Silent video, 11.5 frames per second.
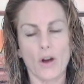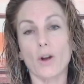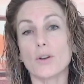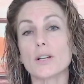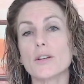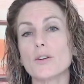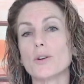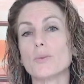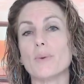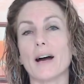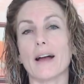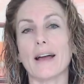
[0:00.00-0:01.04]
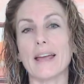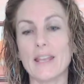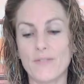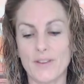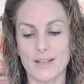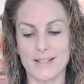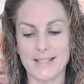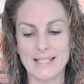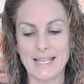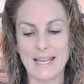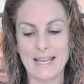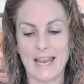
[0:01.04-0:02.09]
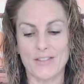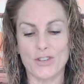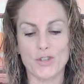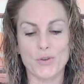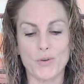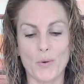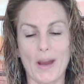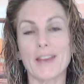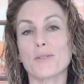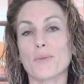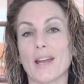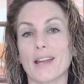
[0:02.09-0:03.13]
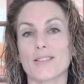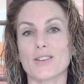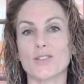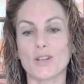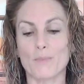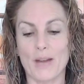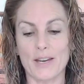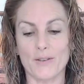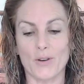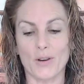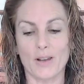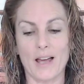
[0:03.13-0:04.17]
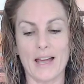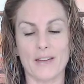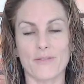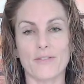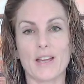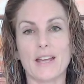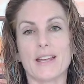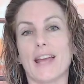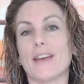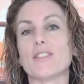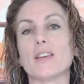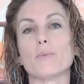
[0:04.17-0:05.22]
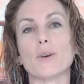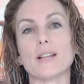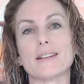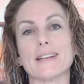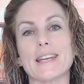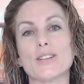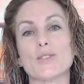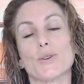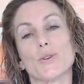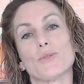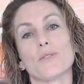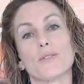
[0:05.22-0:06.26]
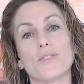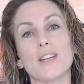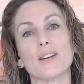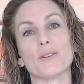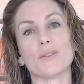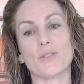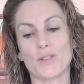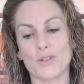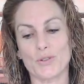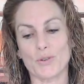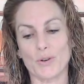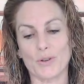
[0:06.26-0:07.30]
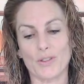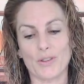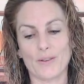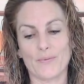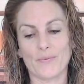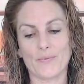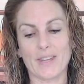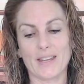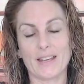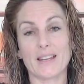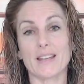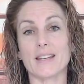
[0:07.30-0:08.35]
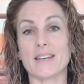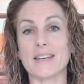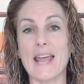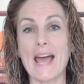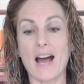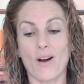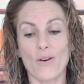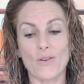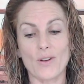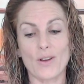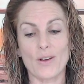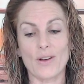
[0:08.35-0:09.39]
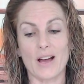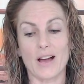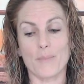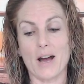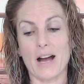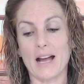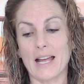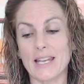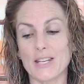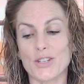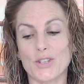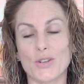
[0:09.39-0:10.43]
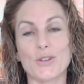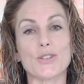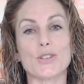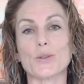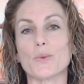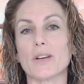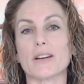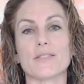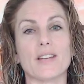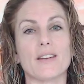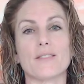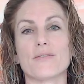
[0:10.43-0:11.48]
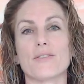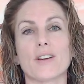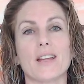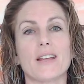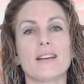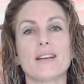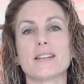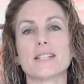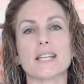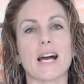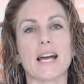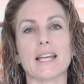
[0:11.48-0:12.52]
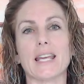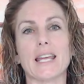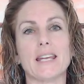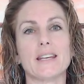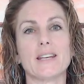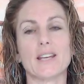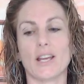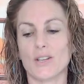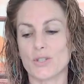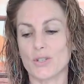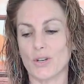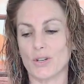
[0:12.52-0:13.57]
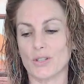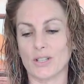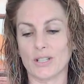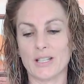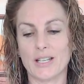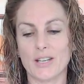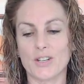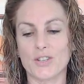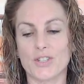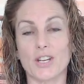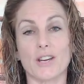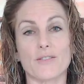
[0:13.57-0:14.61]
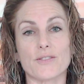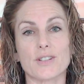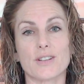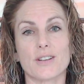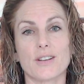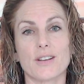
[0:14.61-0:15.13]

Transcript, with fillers: Only her behaviors and the train wreck that she'd made of her life had the ability to reveal the truth. Now, I'm highly attuned and aware of every tiny internal shift,